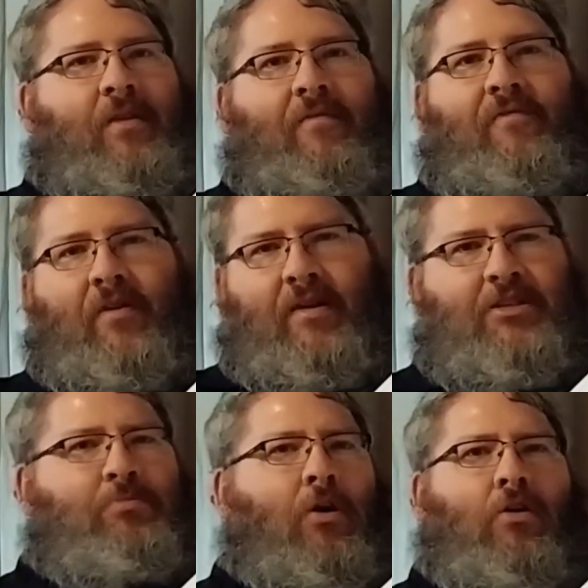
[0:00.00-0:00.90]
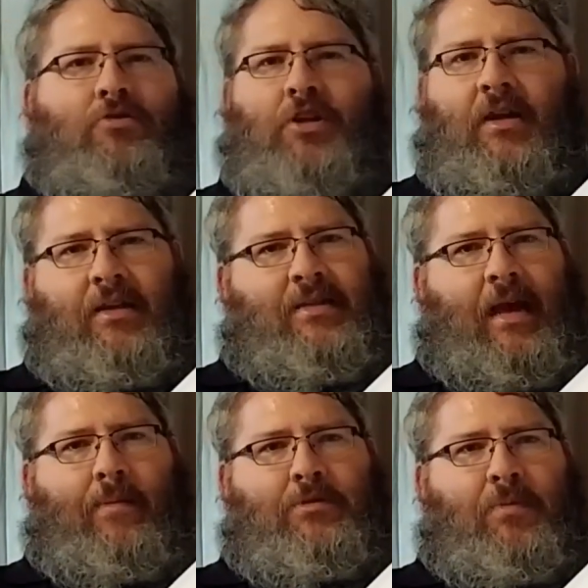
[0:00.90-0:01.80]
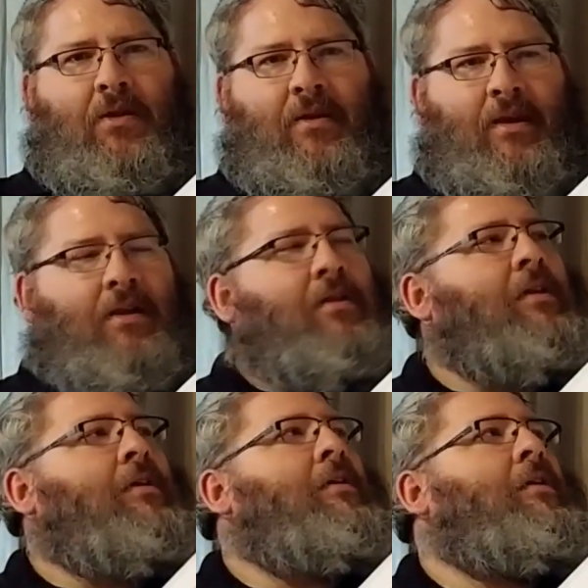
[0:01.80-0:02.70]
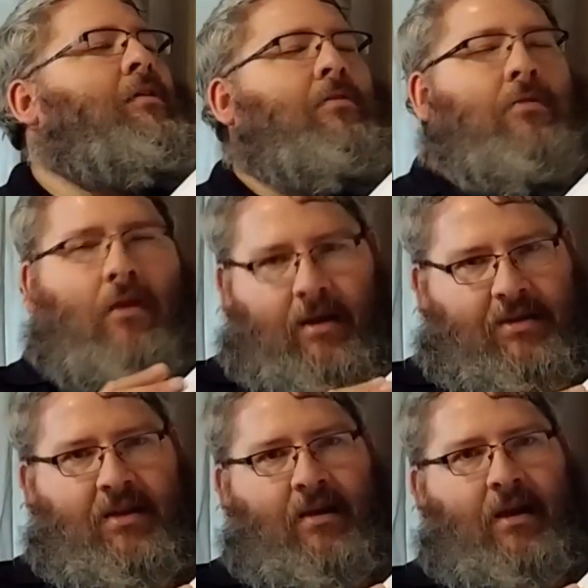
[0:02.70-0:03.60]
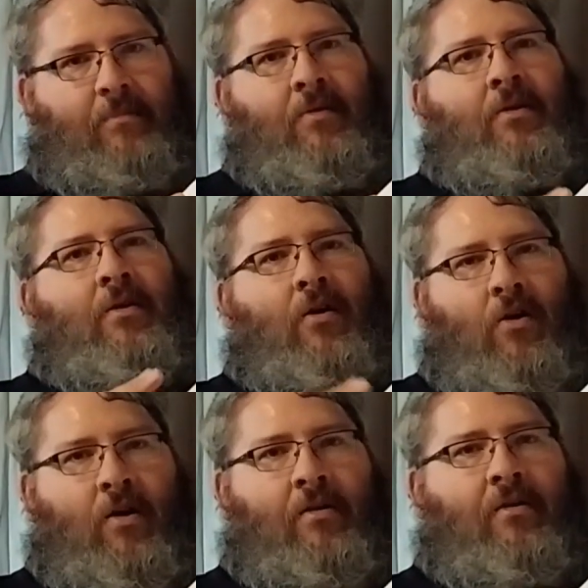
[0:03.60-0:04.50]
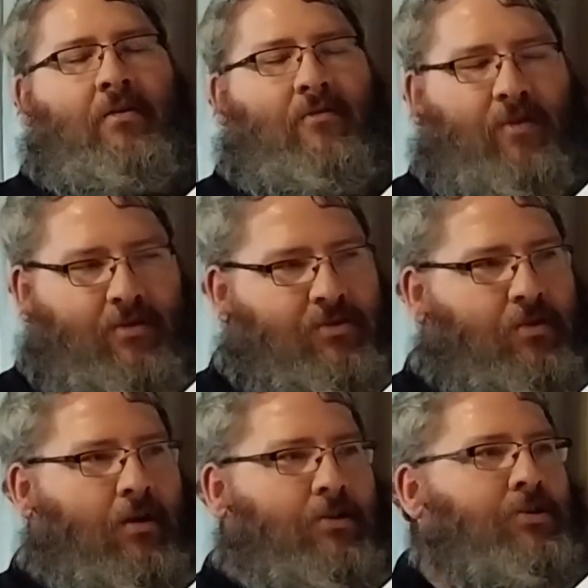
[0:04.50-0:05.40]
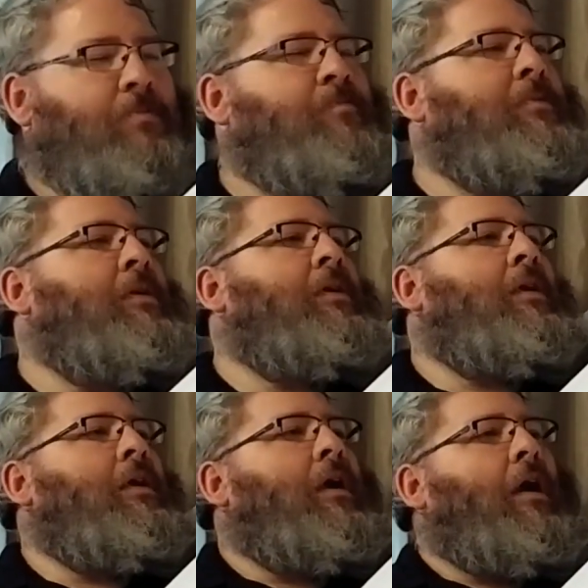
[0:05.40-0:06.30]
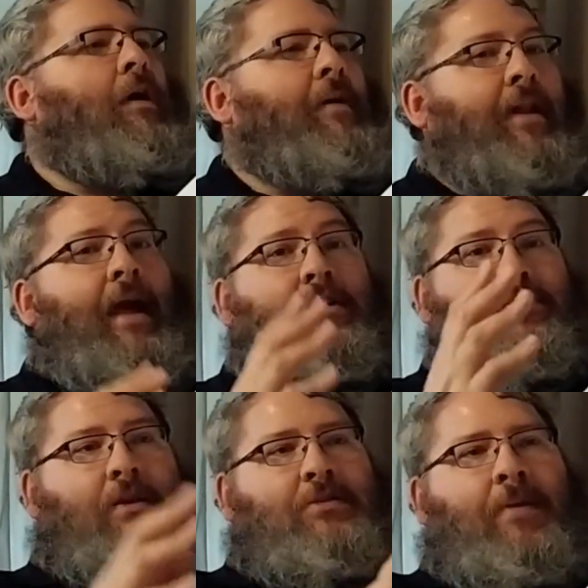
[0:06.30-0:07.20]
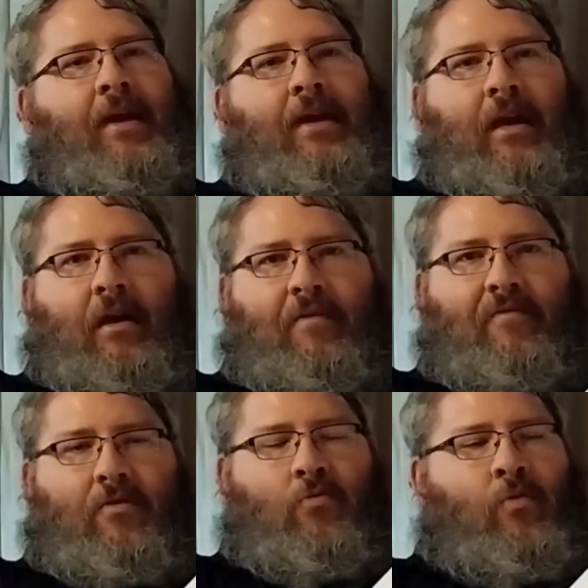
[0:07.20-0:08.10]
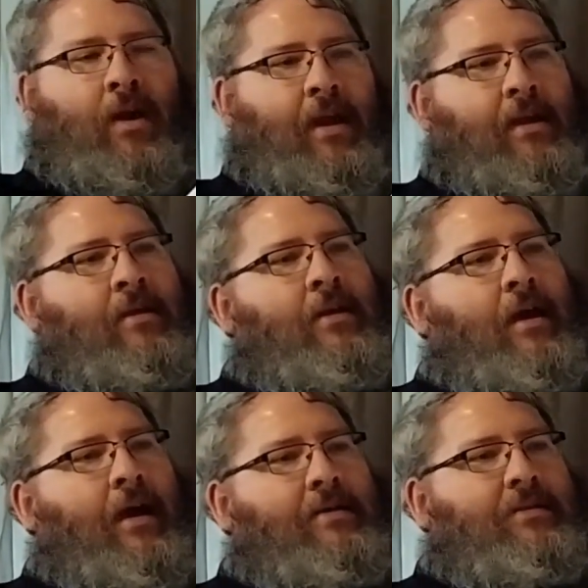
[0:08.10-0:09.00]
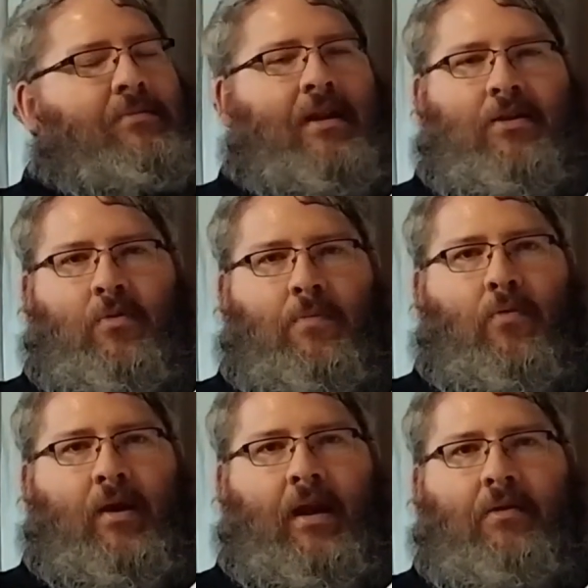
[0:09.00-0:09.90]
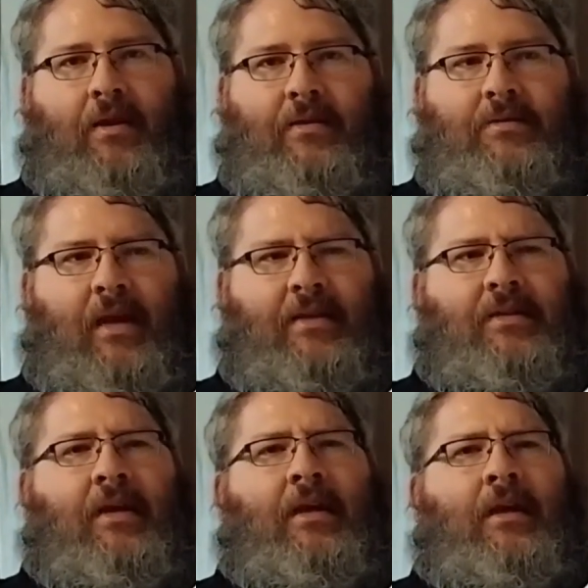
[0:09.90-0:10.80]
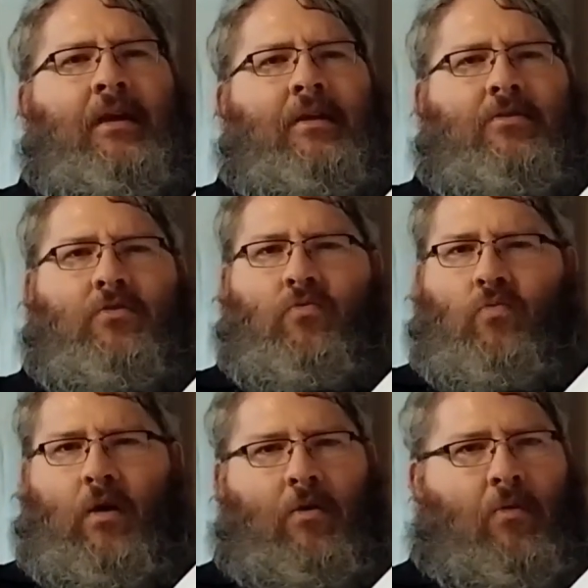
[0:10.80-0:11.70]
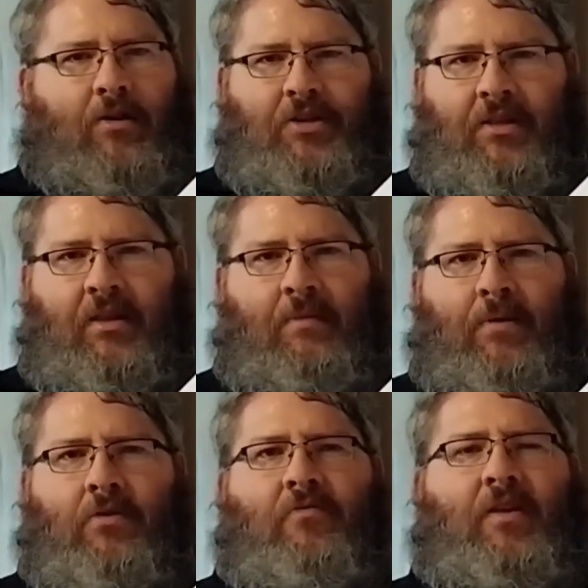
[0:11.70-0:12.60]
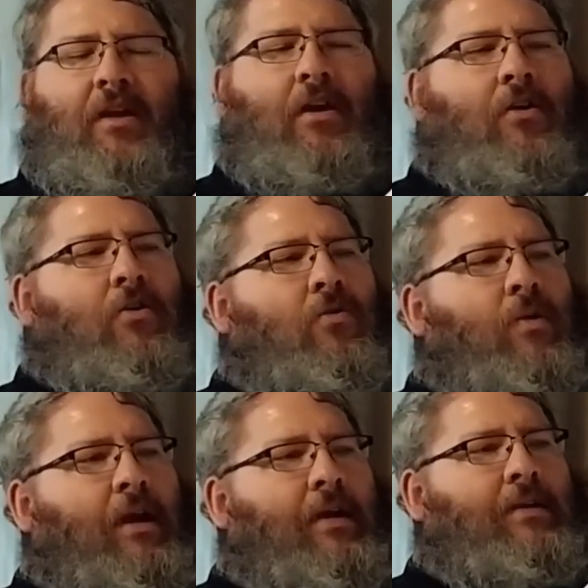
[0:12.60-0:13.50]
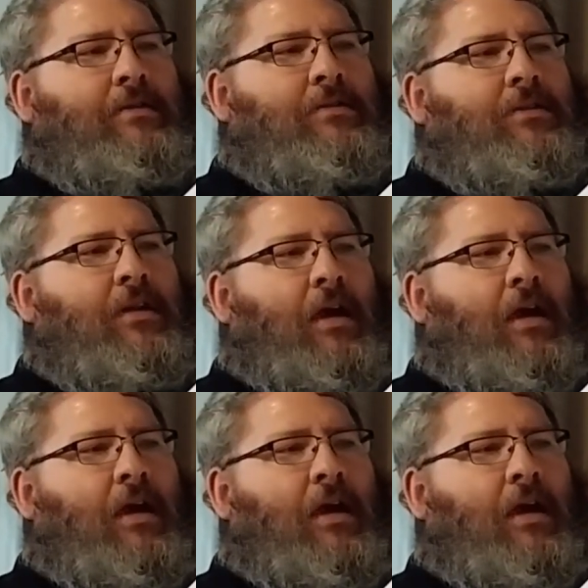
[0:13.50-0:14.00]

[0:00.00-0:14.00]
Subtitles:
a very small chunk of time spent on it, a lot of time on the fuselage. And actually, speaking of the wing, something I do want to point out is that while watching the build video and